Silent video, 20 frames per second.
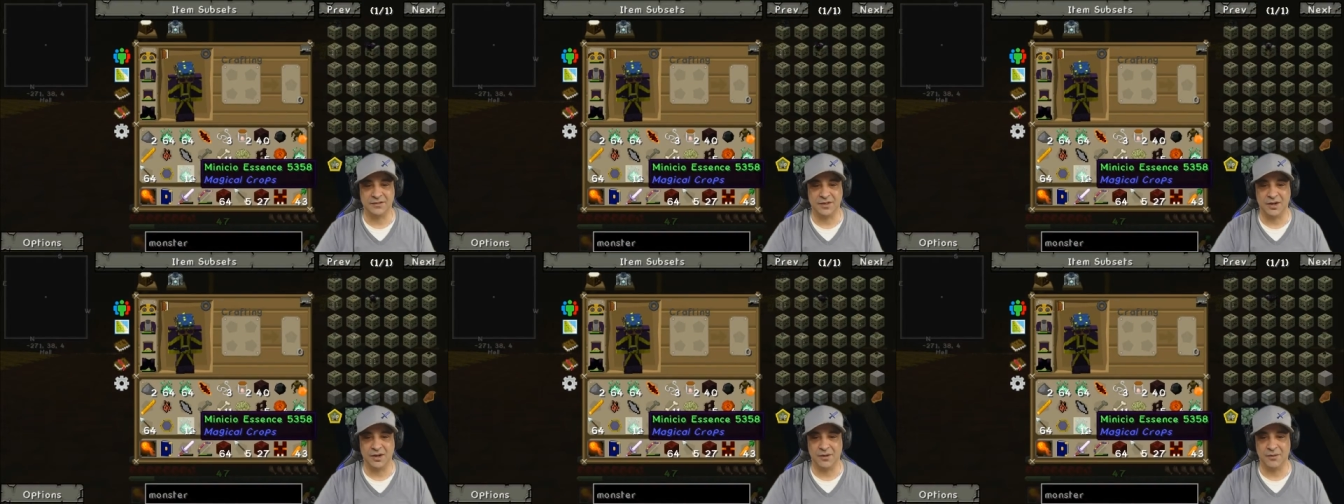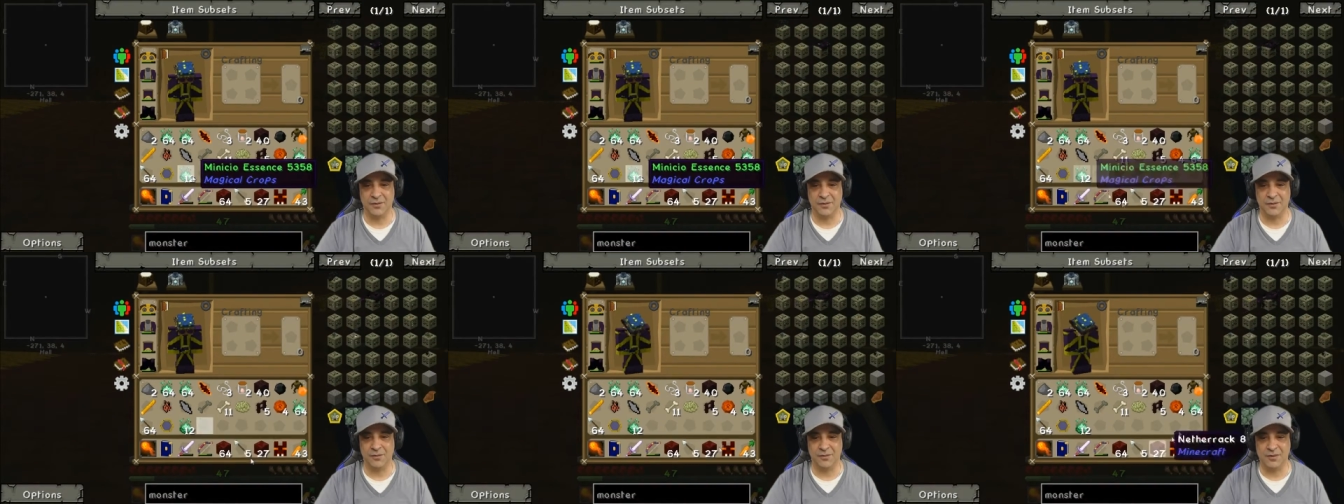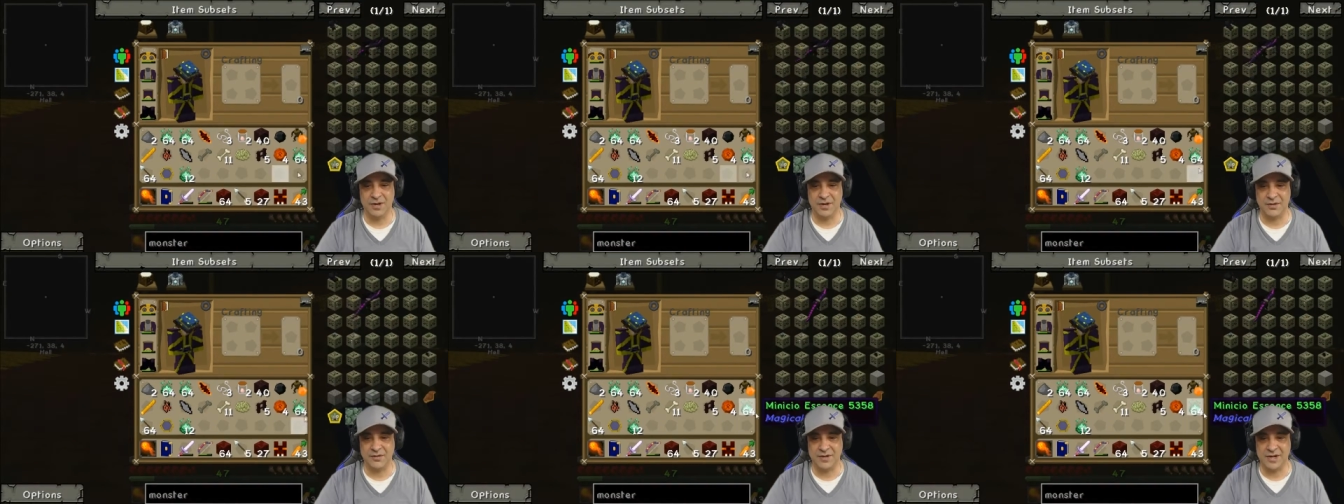So,
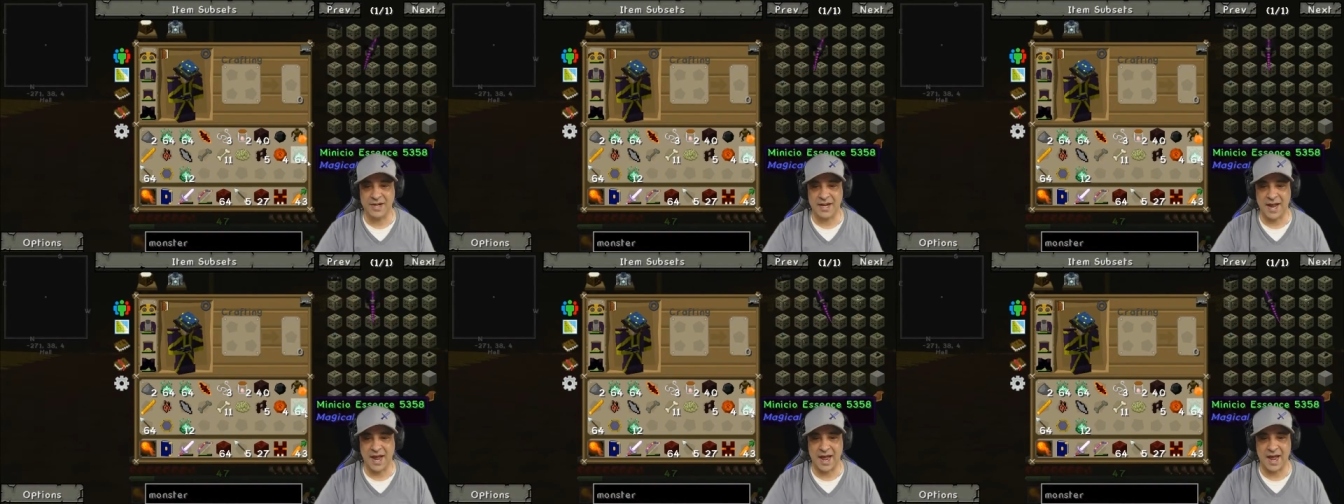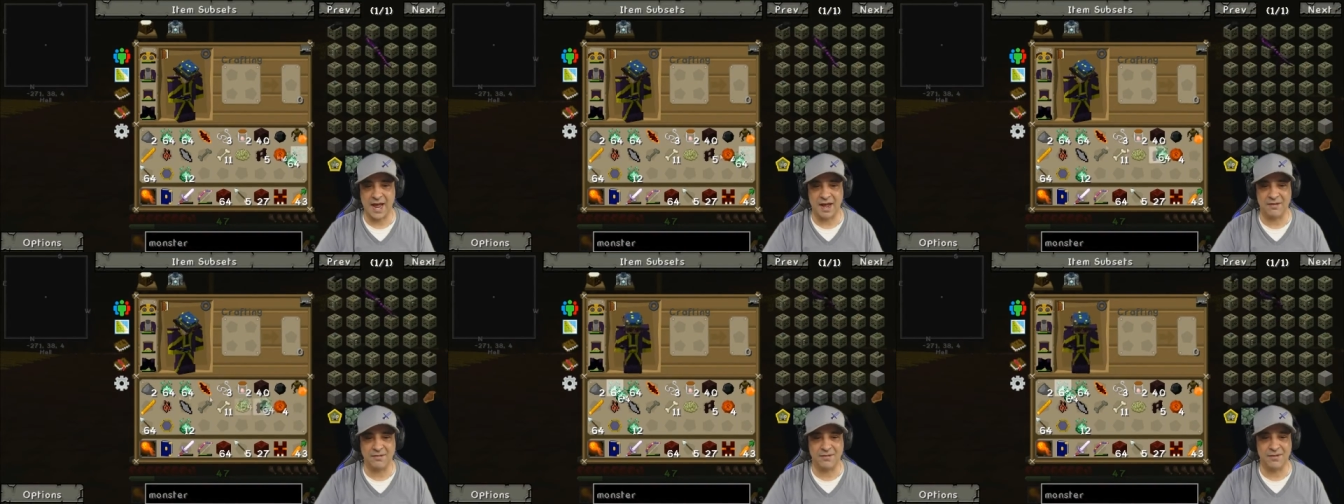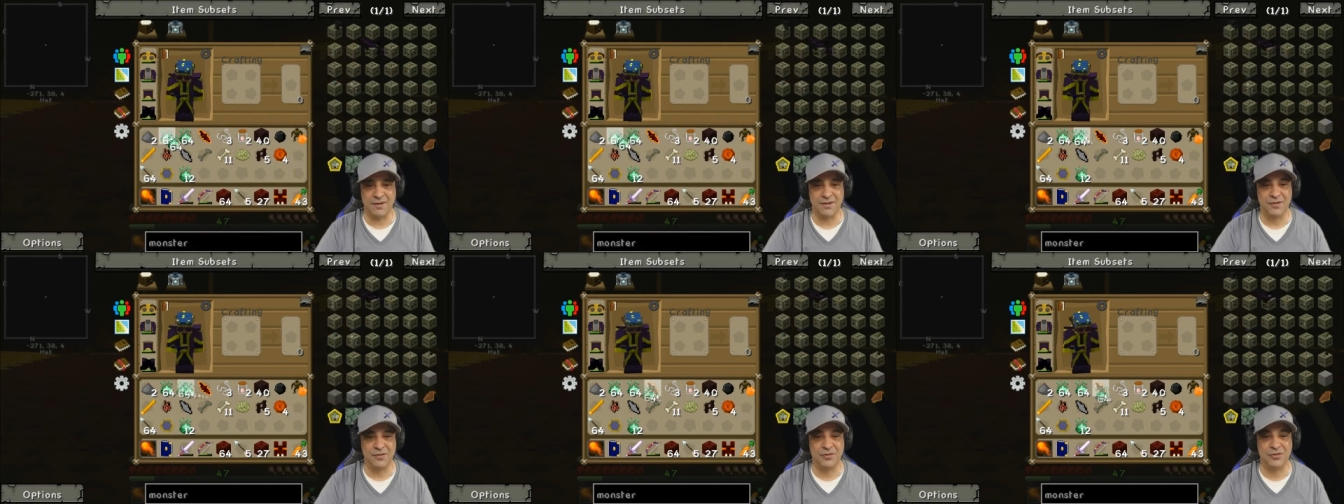we already
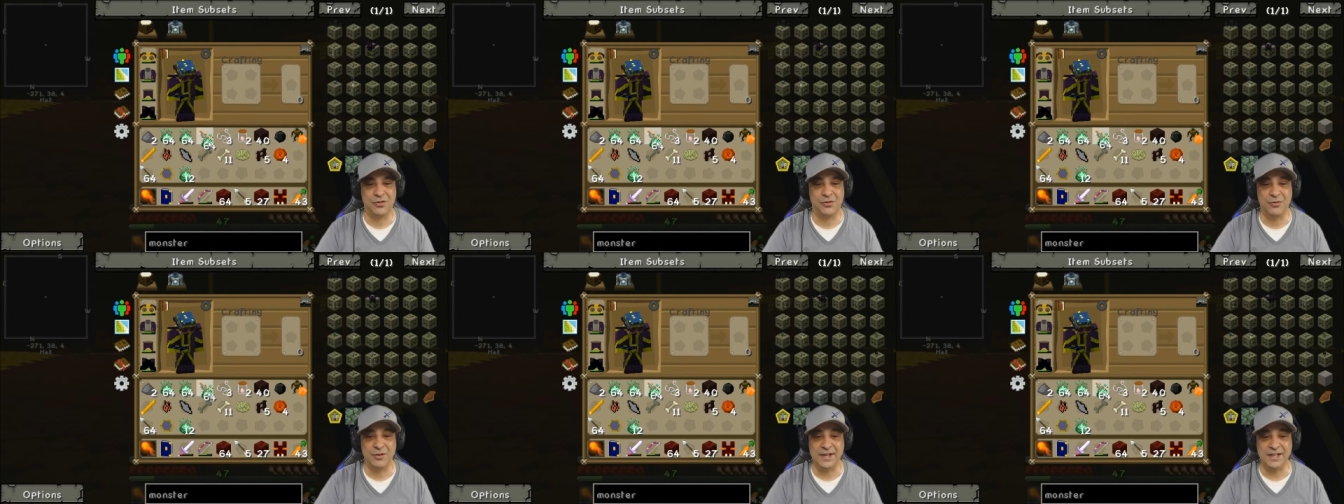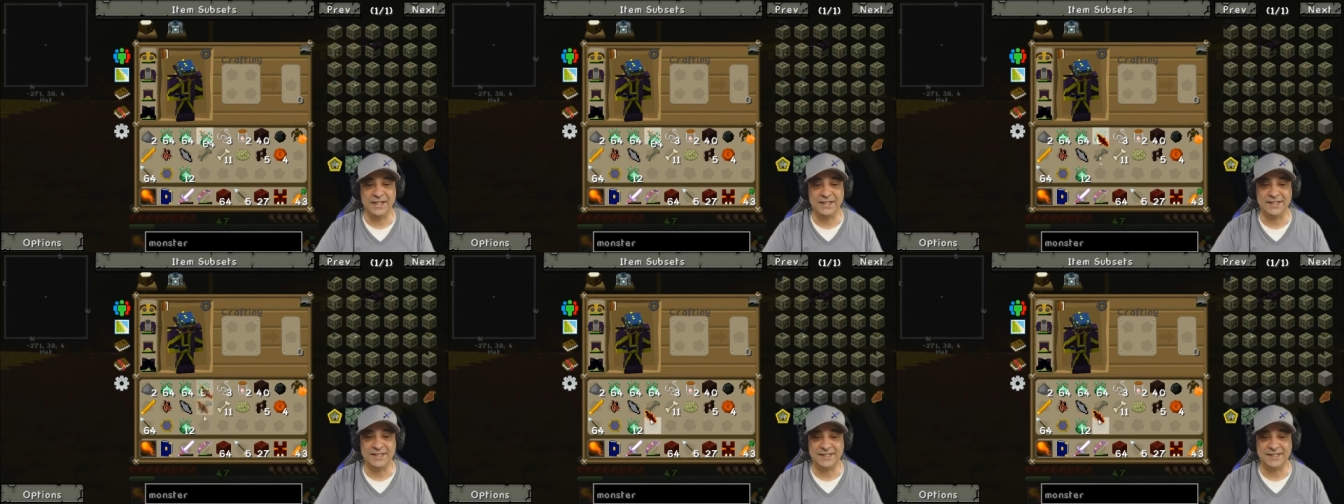have three